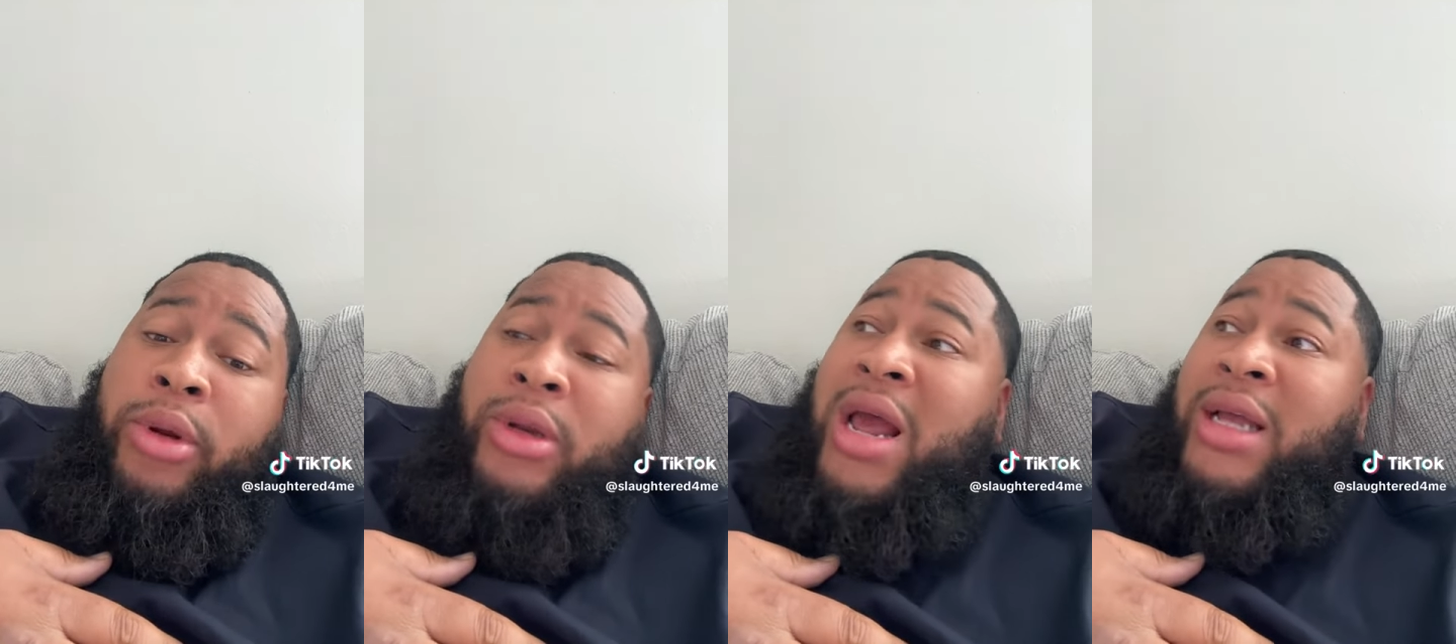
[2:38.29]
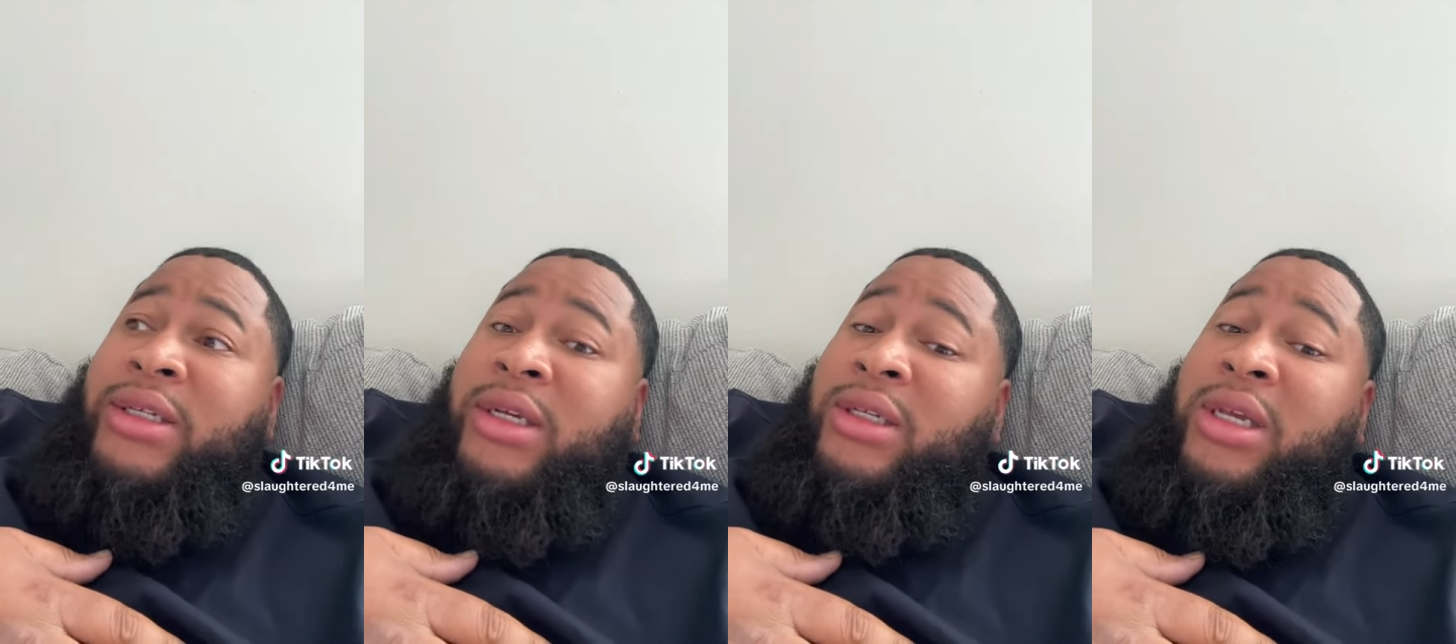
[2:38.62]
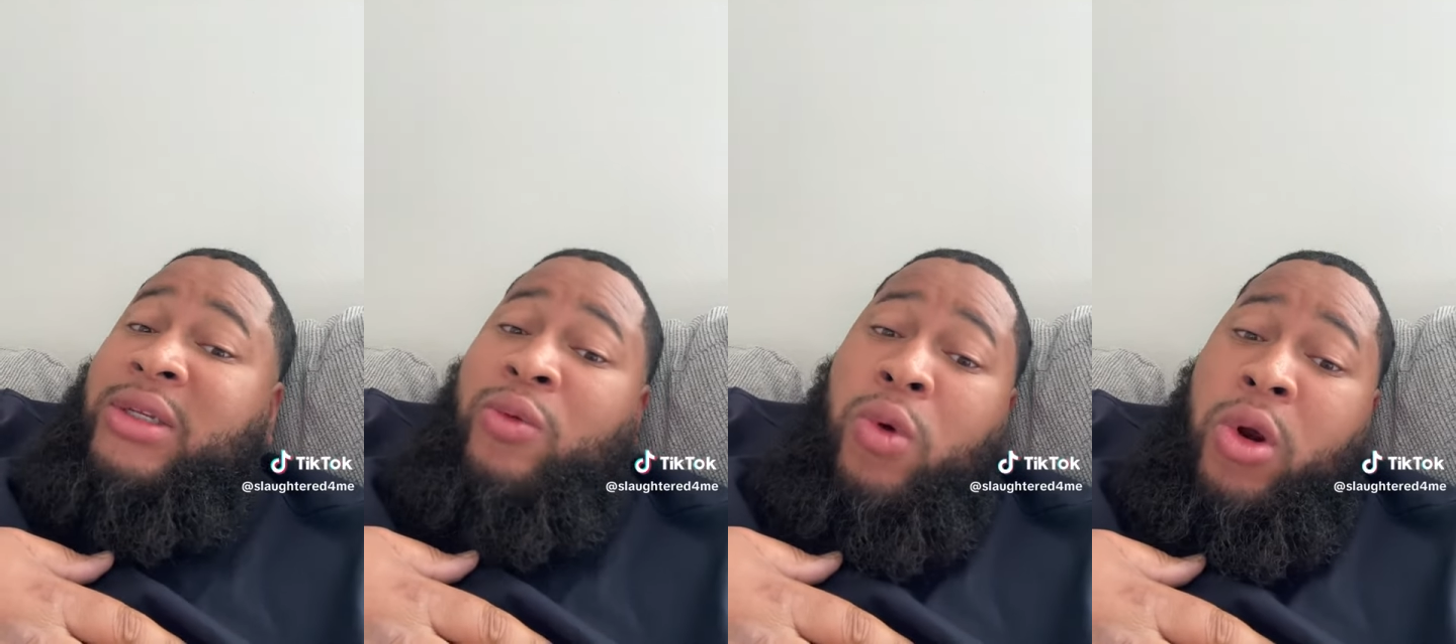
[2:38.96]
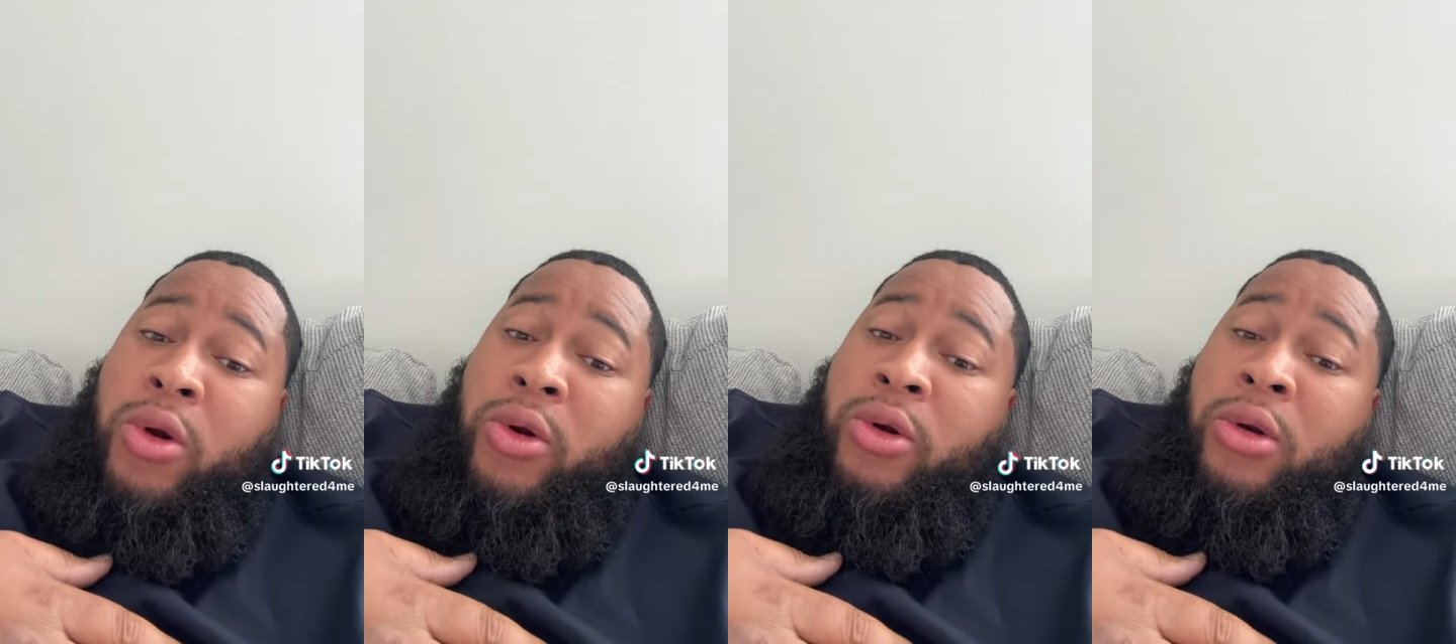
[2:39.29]
Not just his
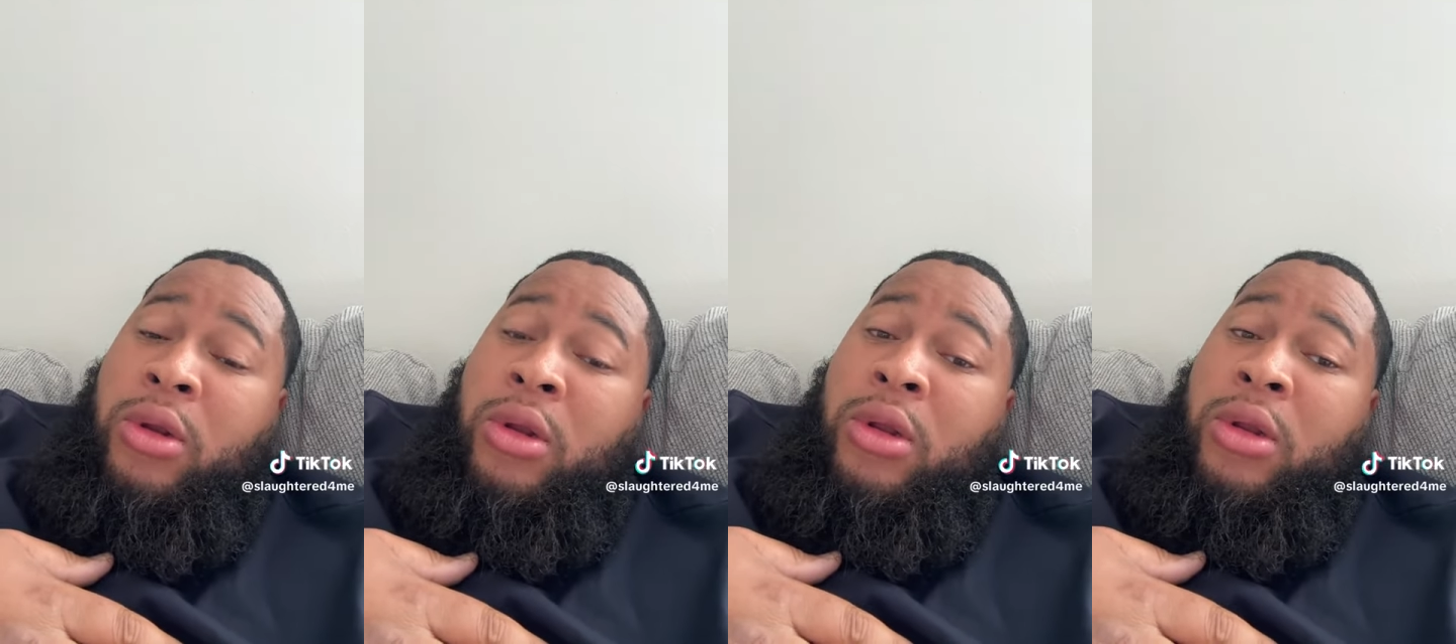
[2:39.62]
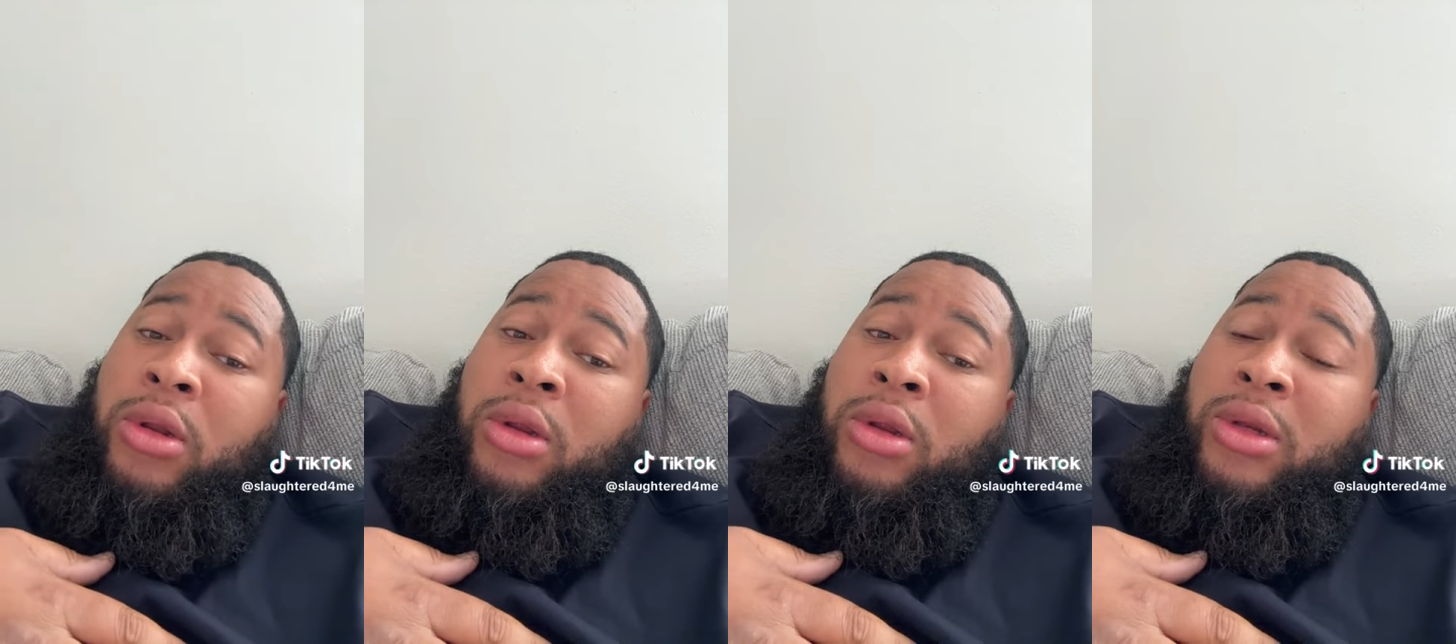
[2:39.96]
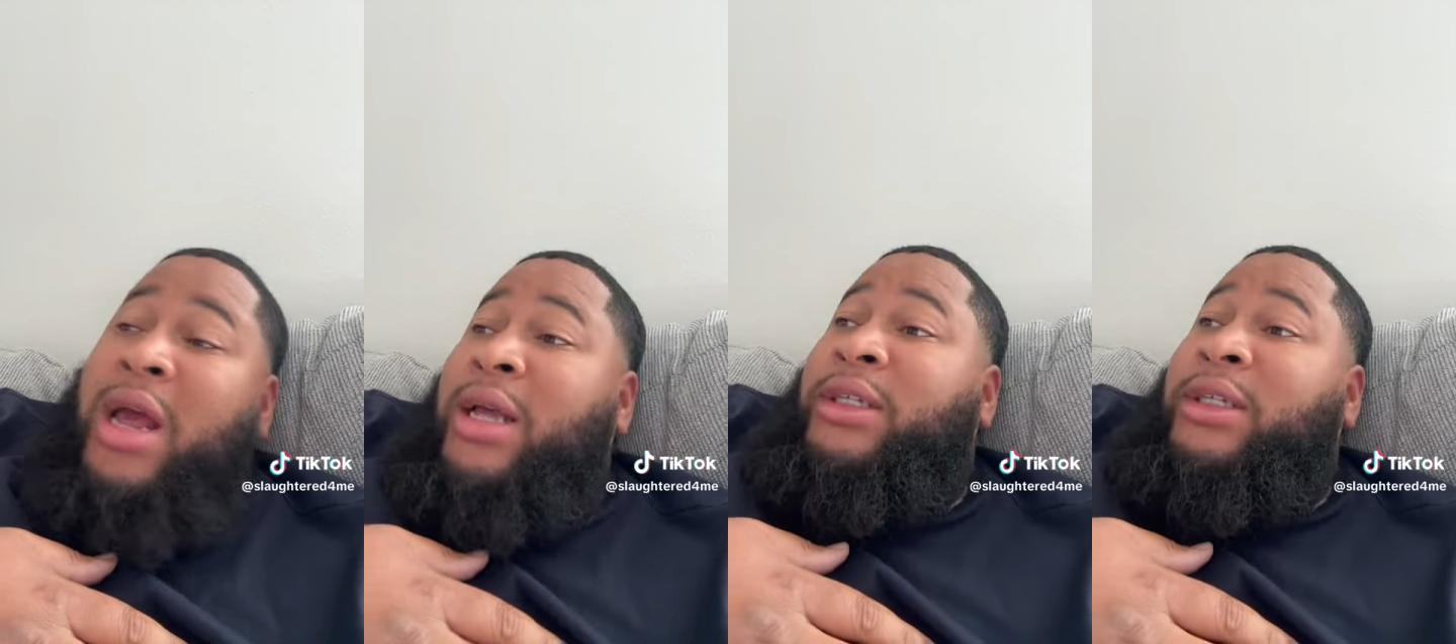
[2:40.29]
word, not